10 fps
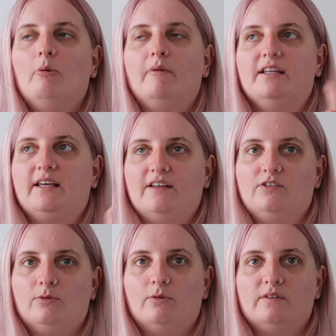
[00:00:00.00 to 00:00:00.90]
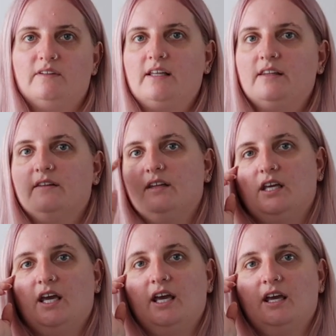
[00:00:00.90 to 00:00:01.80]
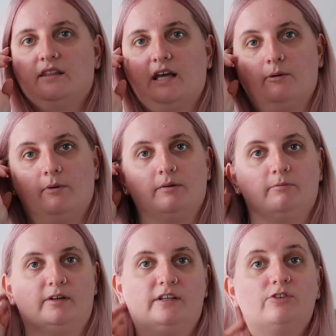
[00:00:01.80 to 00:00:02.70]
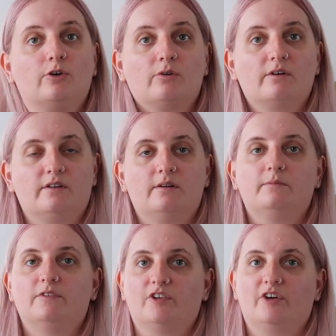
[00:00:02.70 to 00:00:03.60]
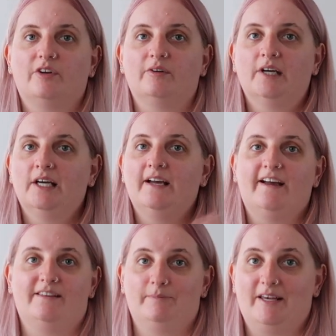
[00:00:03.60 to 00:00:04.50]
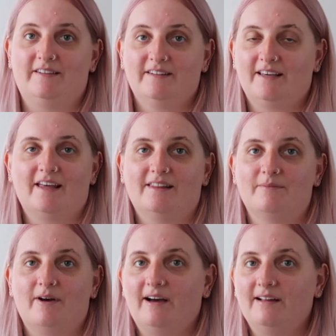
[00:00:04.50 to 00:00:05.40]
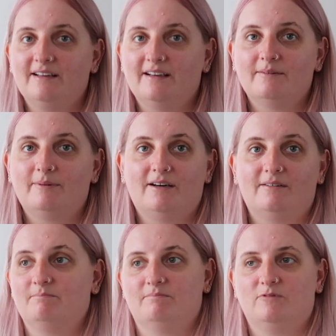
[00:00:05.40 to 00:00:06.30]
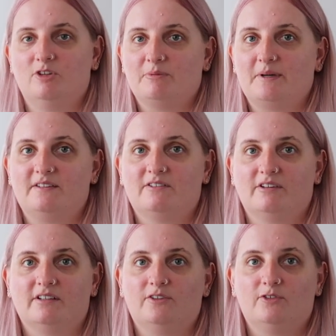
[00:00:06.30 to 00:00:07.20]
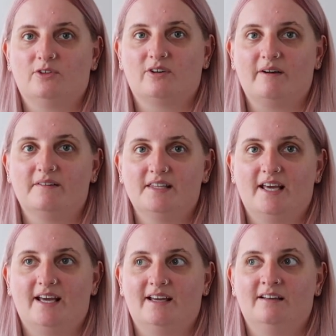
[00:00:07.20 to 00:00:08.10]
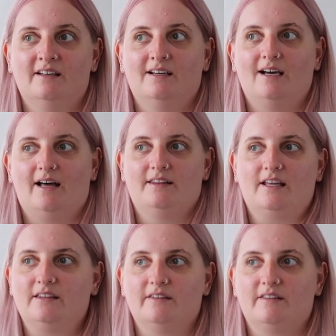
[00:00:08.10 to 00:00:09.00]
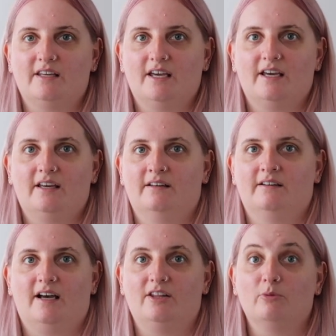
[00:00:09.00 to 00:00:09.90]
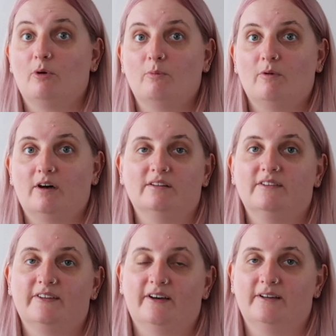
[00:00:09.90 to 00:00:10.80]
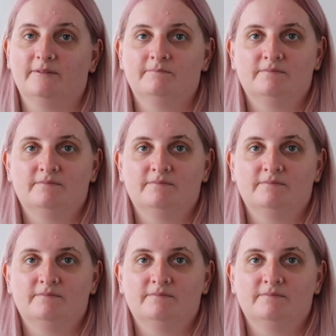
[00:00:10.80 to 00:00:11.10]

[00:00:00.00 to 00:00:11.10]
when it gets towards the end of the year they won't restock them, so it's best to get them earlier, but you're a bit screwed if you're going there at the end of the year and you want one. So